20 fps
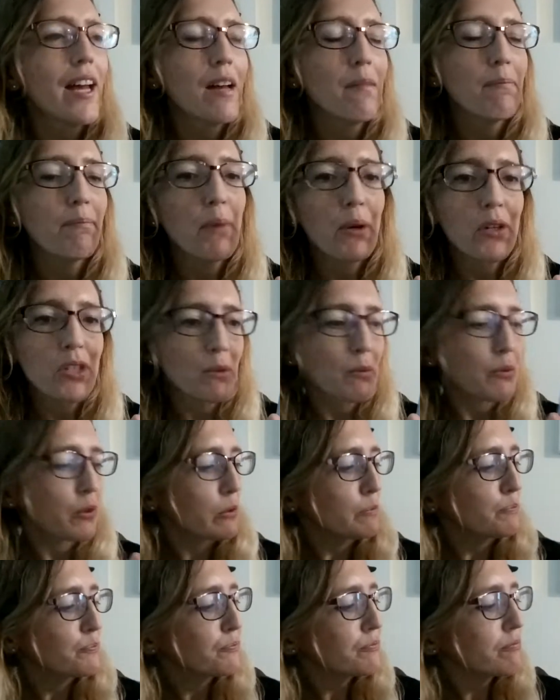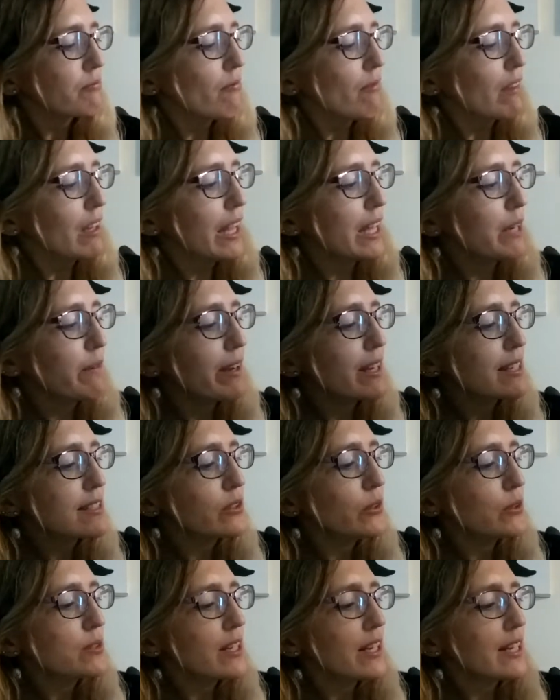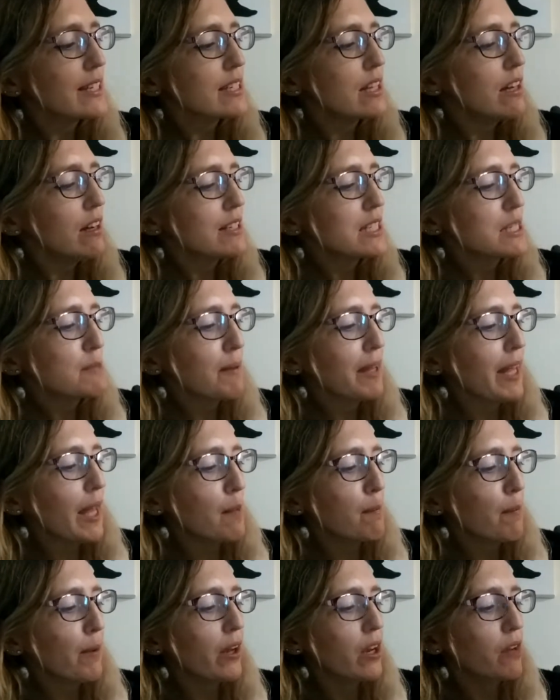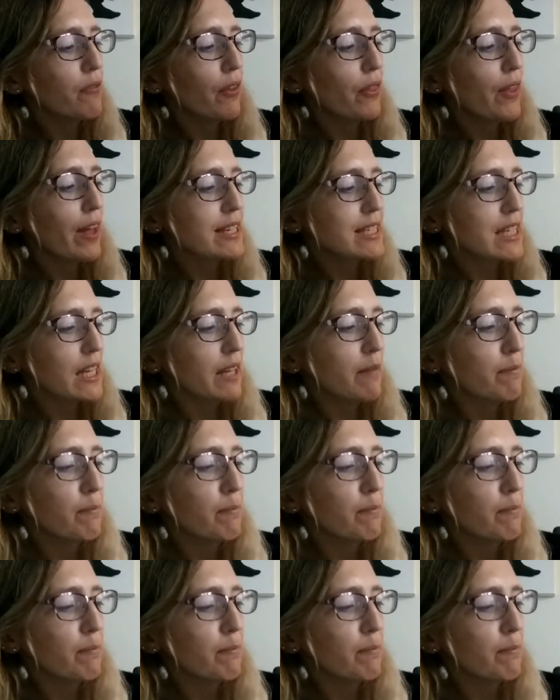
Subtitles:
bookshop crawl. Anyway, it's called It's Hard to Be Hip Over 30